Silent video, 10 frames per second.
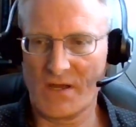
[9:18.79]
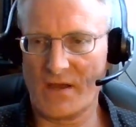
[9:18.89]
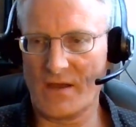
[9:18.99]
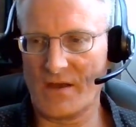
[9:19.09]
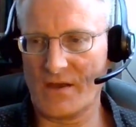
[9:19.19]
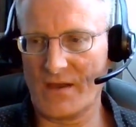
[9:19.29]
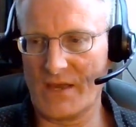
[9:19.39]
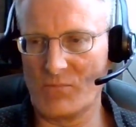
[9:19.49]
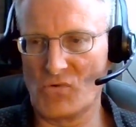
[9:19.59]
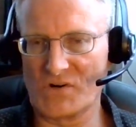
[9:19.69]

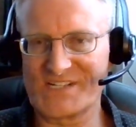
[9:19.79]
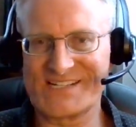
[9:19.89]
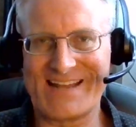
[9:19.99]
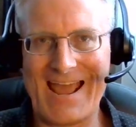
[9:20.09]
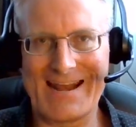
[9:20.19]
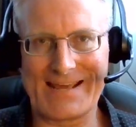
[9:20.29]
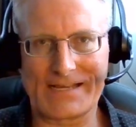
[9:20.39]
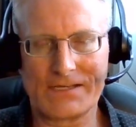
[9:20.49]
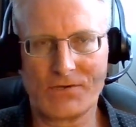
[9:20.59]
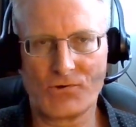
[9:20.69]
a more
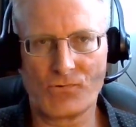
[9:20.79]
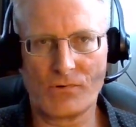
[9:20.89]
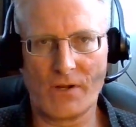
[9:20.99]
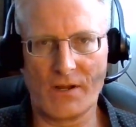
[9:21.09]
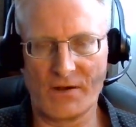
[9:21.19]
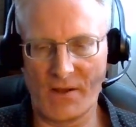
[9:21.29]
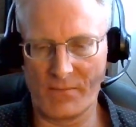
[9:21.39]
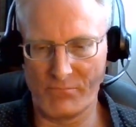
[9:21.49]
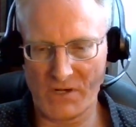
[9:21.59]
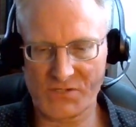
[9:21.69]
static and a
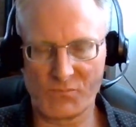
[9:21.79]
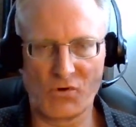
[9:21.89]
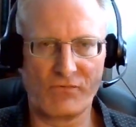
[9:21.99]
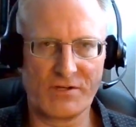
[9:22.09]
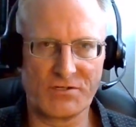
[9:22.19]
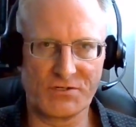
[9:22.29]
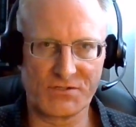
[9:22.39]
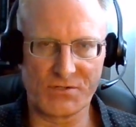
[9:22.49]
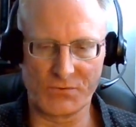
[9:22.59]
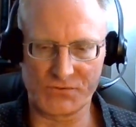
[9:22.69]
much more rigid
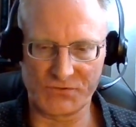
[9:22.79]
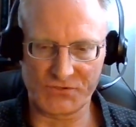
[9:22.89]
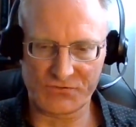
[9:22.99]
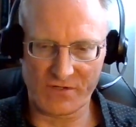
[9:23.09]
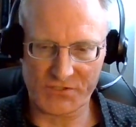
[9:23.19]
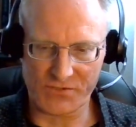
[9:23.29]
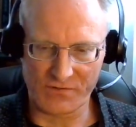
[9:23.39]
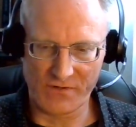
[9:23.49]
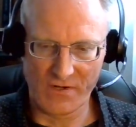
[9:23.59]
social structure,